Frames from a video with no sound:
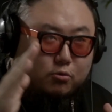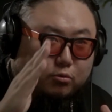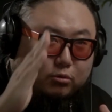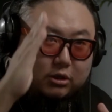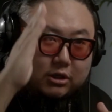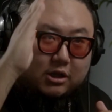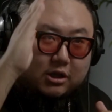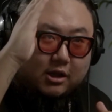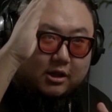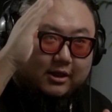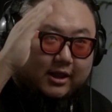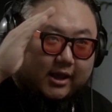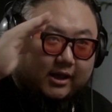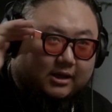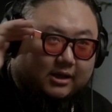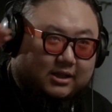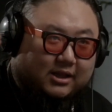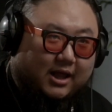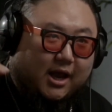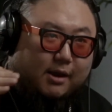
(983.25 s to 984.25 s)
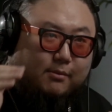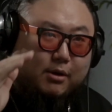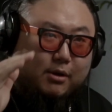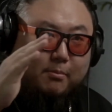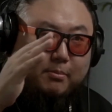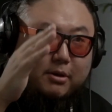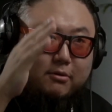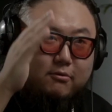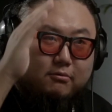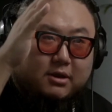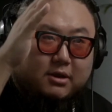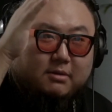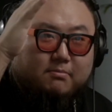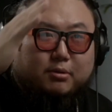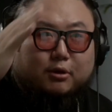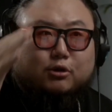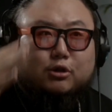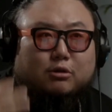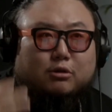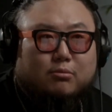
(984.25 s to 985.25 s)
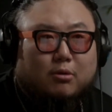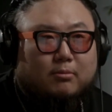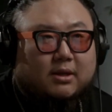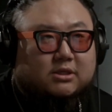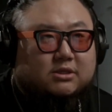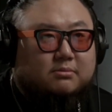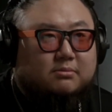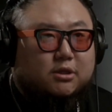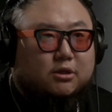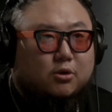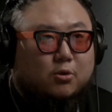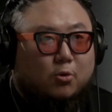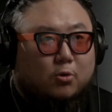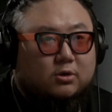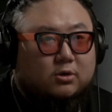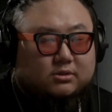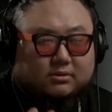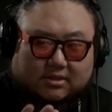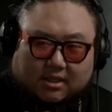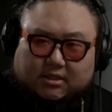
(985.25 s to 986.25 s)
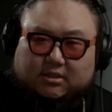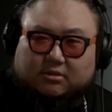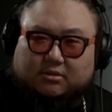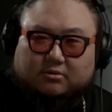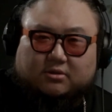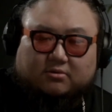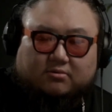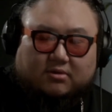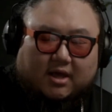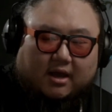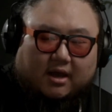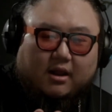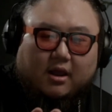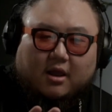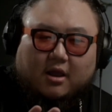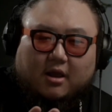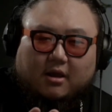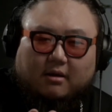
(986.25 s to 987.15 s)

climb up and rebuild the momentum in the chorus. They do that.